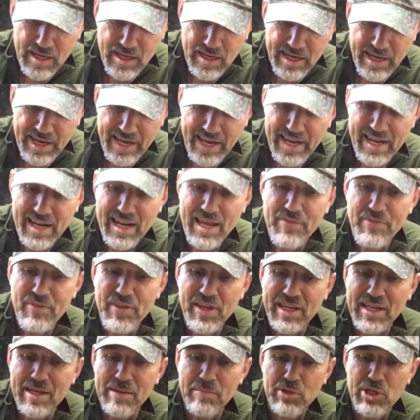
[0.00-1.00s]
And I
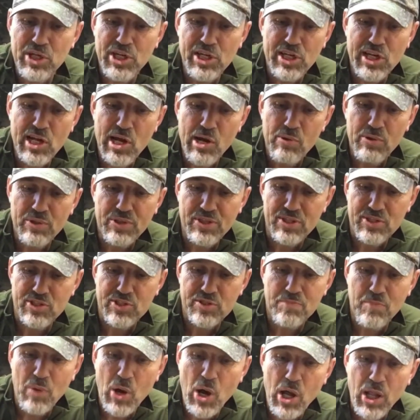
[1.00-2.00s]
think I'm going to go with the
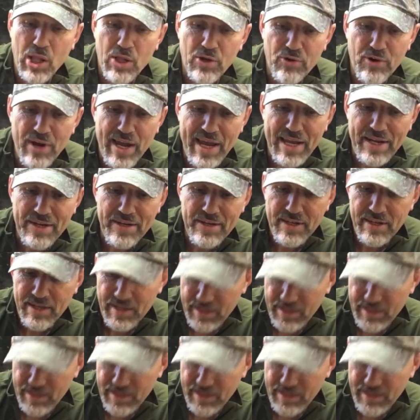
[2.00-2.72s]
smaller end.